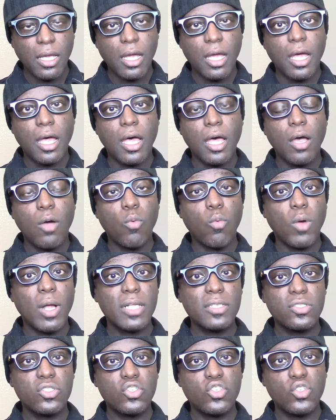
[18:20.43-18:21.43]

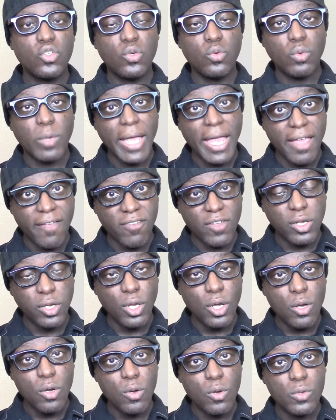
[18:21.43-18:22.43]
wants to have
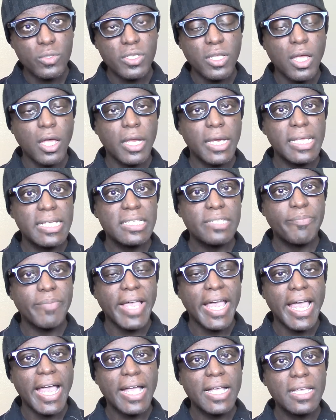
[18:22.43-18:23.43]
clothes on his
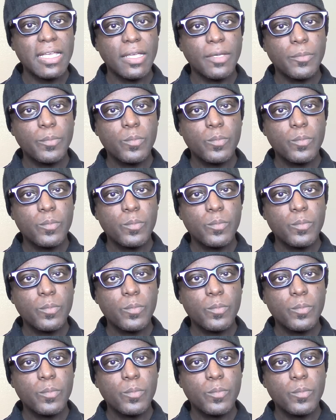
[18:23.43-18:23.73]
back,